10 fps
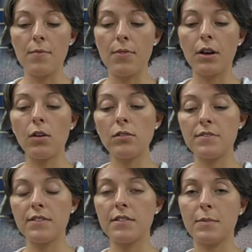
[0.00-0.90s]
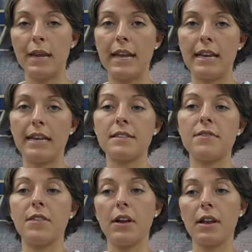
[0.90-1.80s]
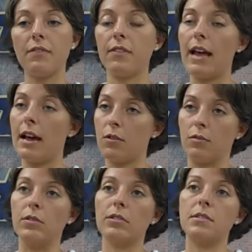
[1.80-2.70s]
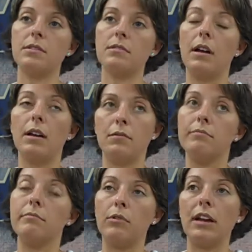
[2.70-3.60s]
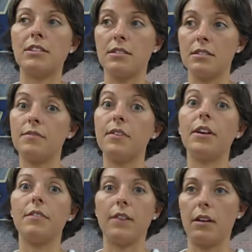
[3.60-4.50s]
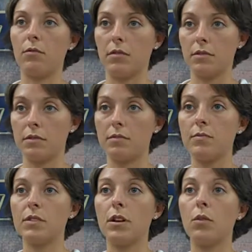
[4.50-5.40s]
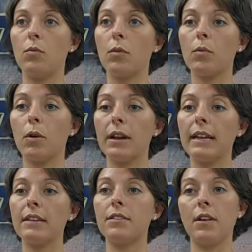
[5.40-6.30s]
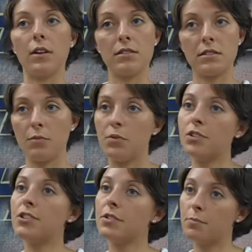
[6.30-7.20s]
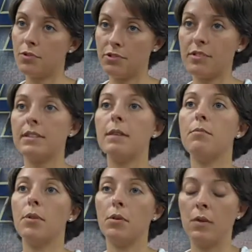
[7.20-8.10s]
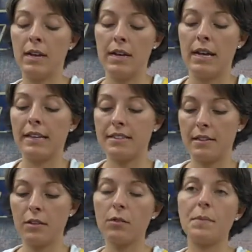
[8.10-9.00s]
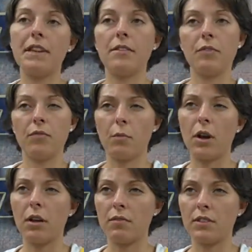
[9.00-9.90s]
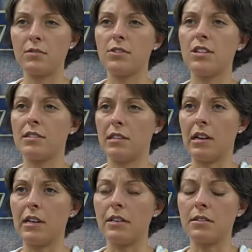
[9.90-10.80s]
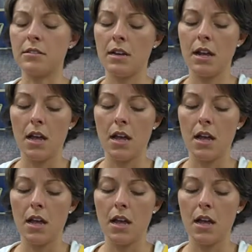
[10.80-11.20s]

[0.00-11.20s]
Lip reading: The goals for this weekend, it's a fairly flat course. Well, actually, it's a very flat course. So we're wanting to also push the tempo. It'll be different from conference, which has a lot of hills.